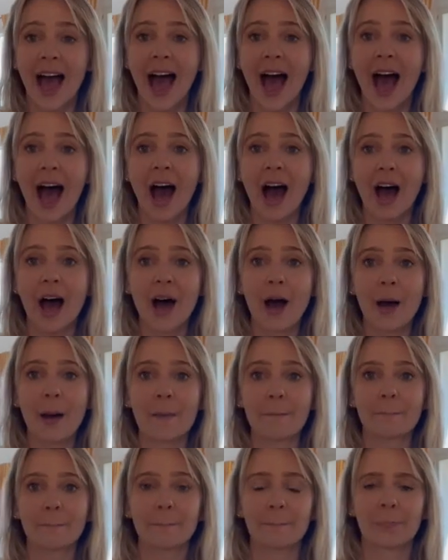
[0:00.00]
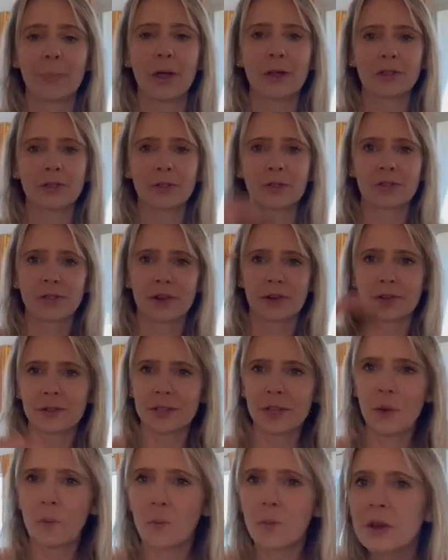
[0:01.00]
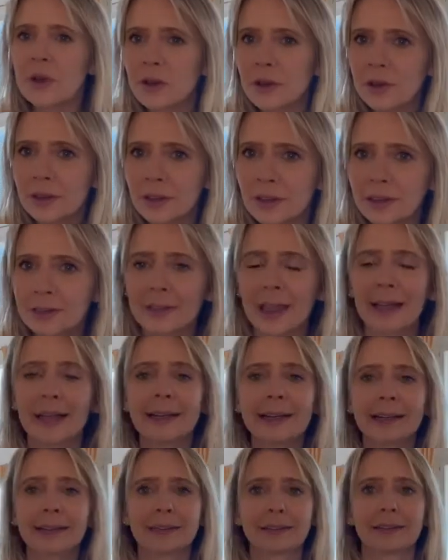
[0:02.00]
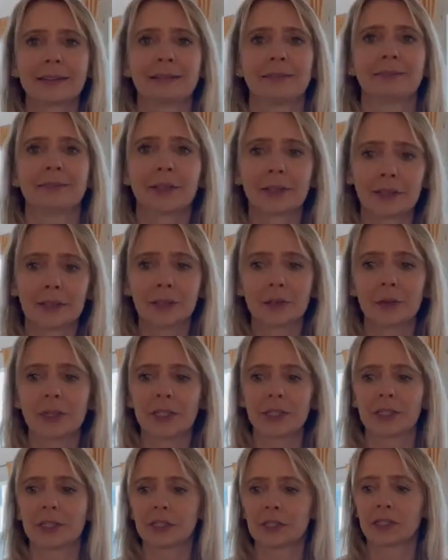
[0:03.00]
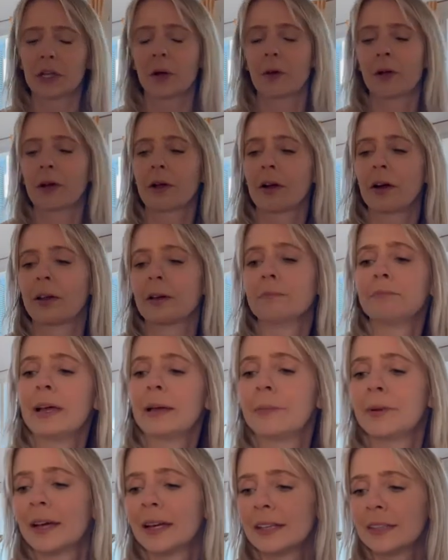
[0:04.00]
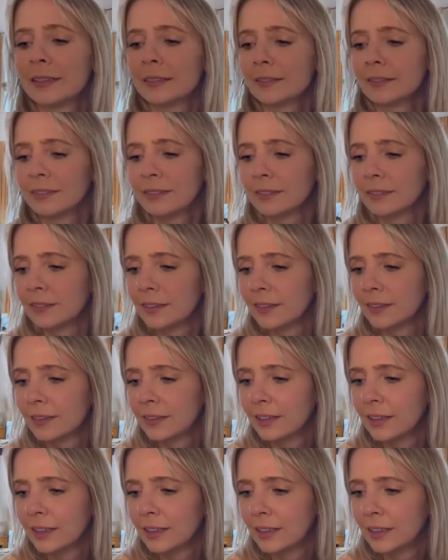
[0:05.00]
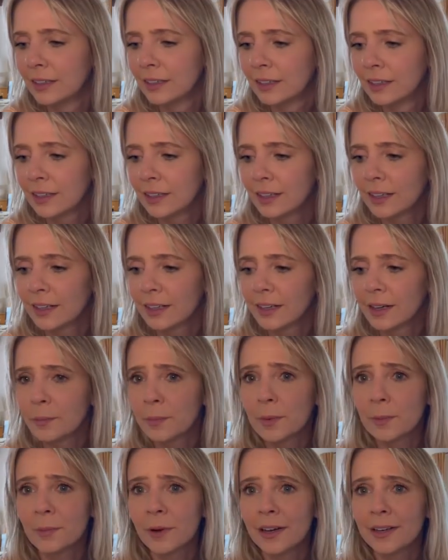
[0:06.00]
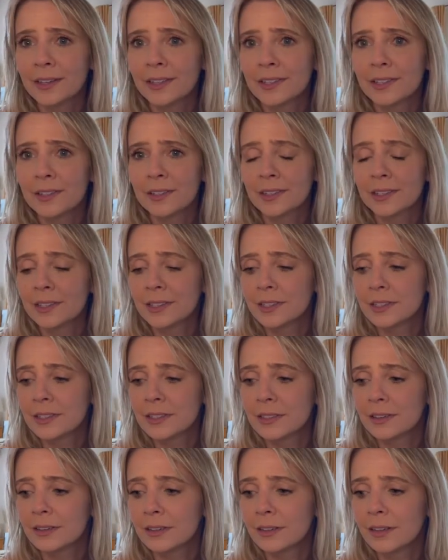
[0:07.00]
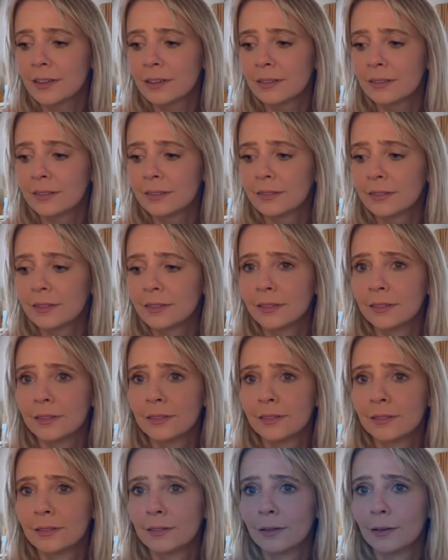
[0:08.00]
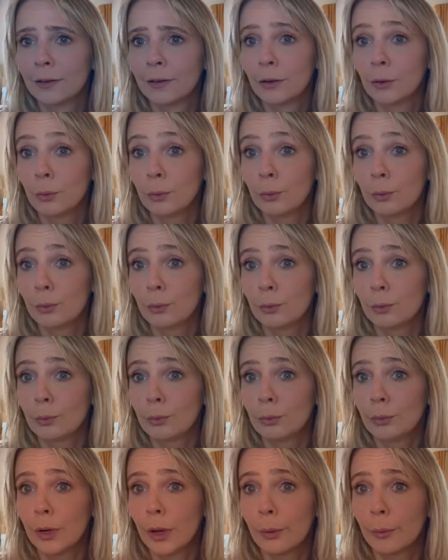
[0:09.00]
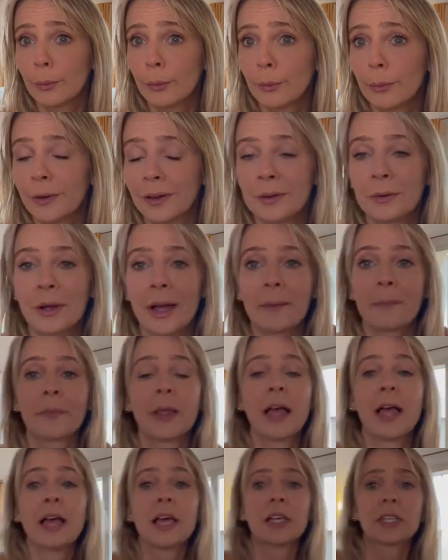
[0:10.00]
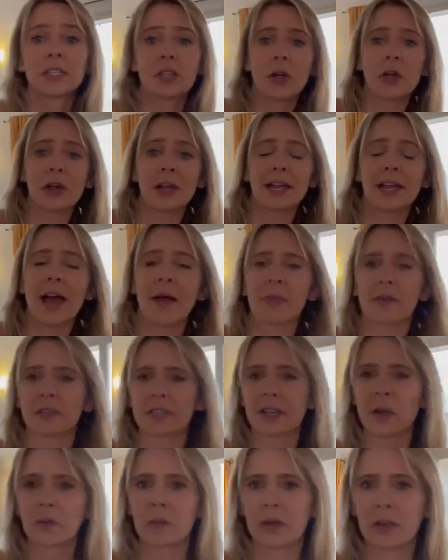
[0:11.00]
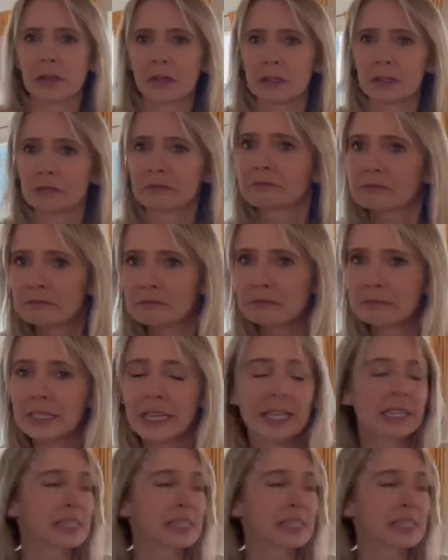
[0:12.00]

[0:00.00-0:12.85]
Also, sorry, there's like weird lighting fluctuations going on. Maybe I can I up the brightness on this? No. Ooh, no. Okay. Sorry, yeah, there's like weird, it's